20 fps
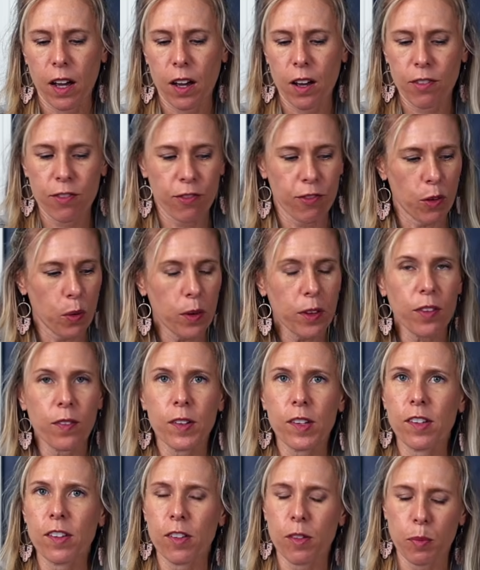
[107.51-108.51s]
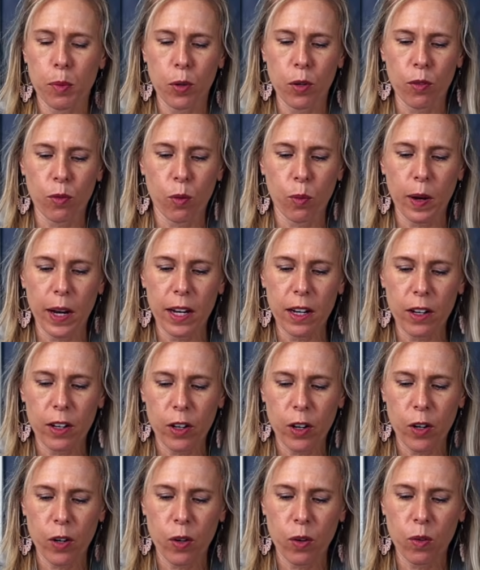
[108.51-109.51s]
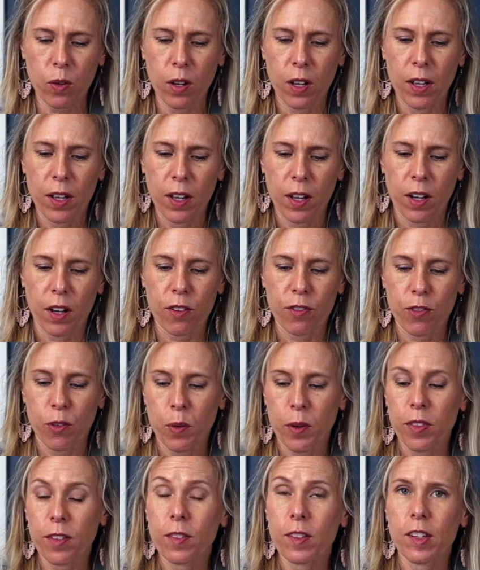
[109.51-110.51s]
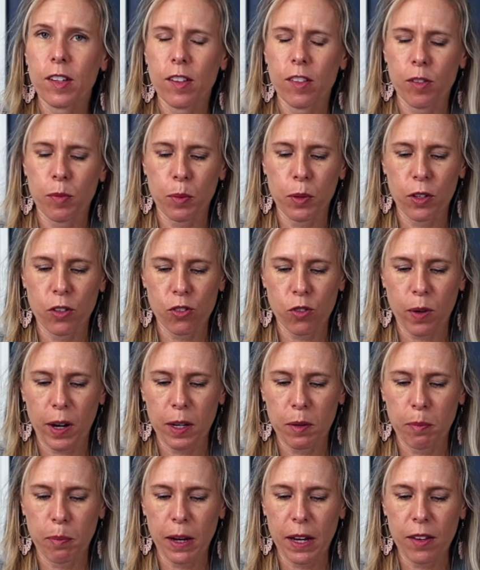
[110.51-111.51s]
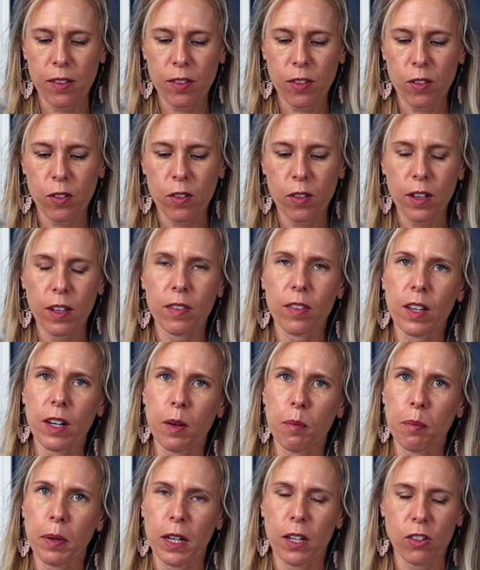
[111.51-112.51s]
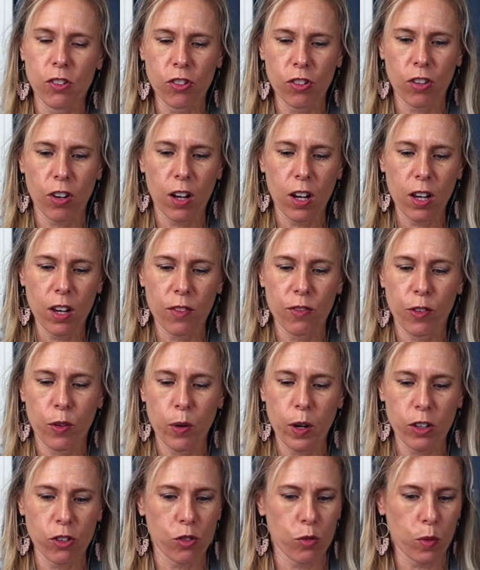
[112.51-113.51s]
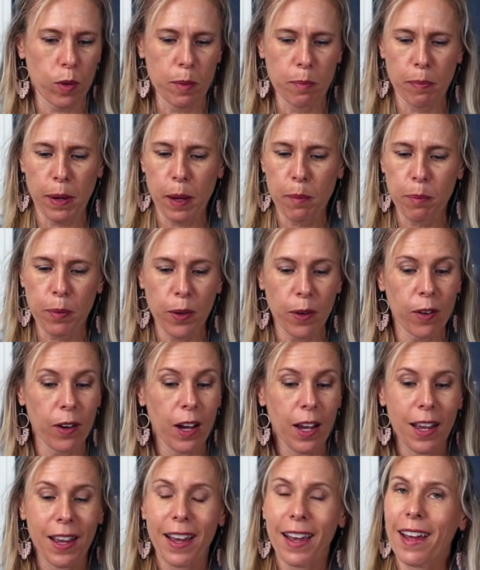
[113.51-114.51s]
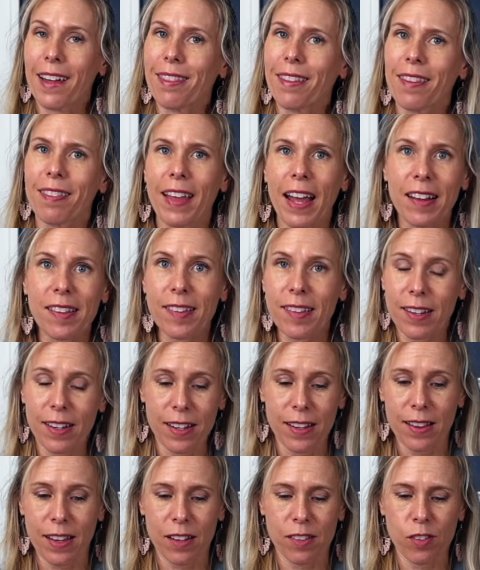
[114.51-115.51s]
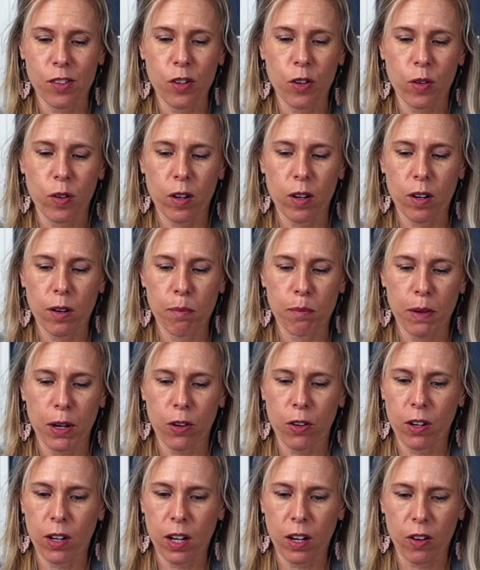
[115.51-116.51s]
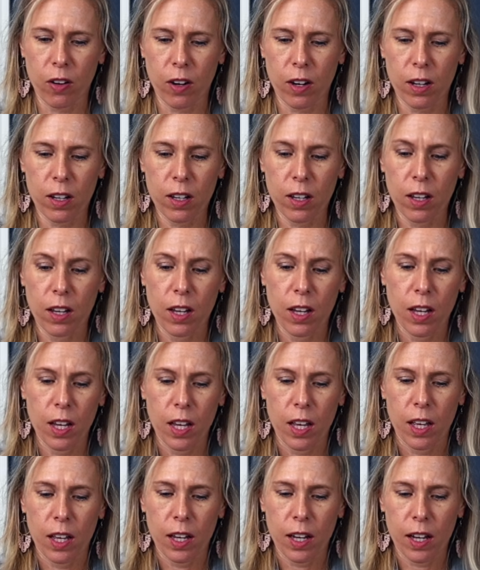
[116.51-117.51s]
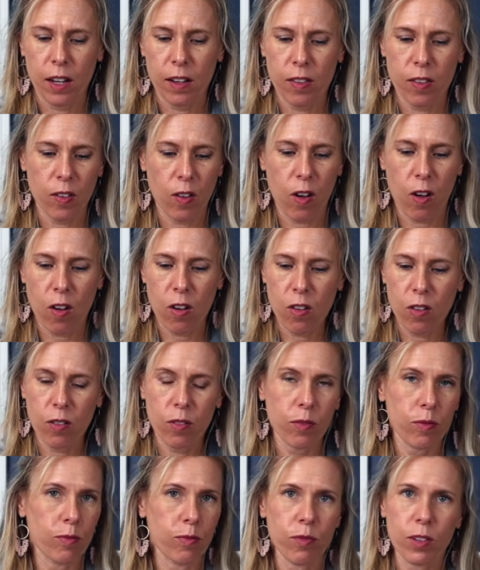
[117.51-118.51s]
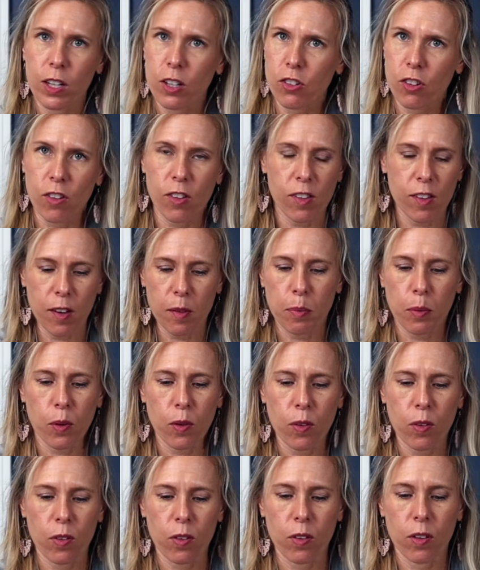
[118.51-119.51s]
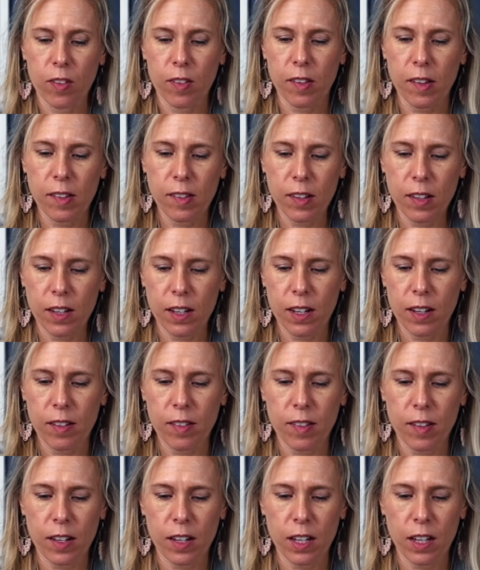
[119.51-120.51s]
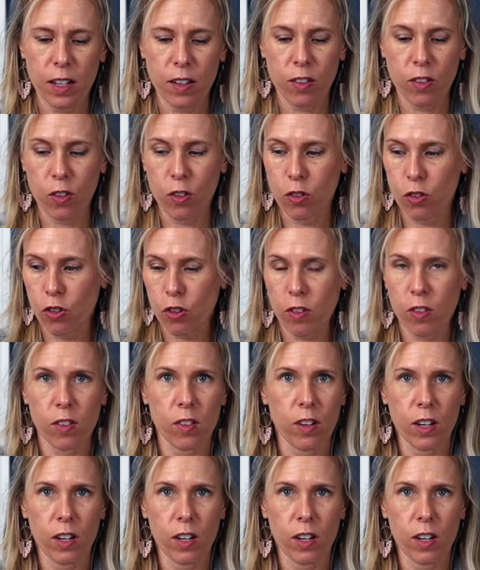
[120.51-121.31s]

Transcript: 1/4 teaspoon of oregano, 1/4 teaspoon of dried basil, and then a pinch of crushed red pepper. And then that's it. That's your marinara. It's all kitchen staple seasonings in it, so you just